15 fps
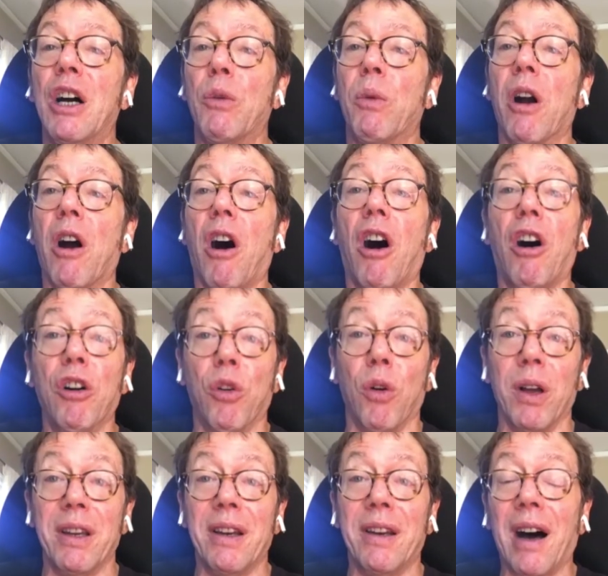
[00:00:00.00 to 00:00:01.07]
We're all
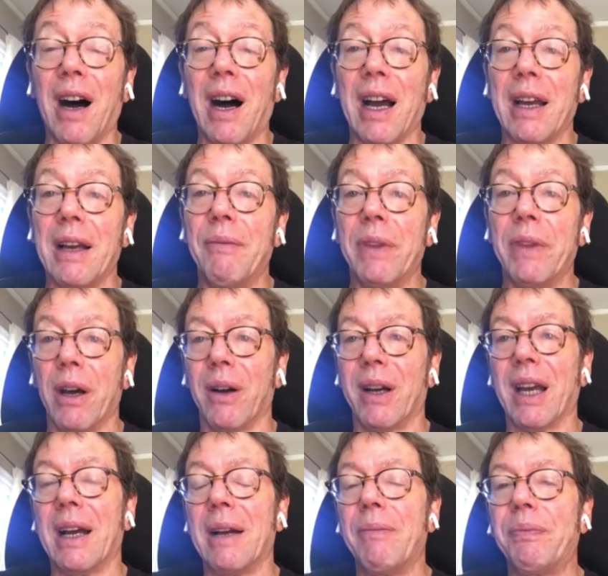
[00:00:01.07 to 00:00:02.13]
going to die.
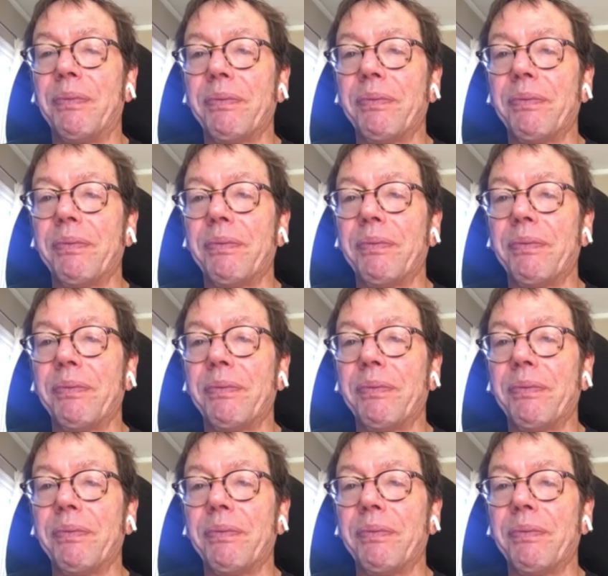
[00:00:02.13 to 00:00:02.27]
Okay.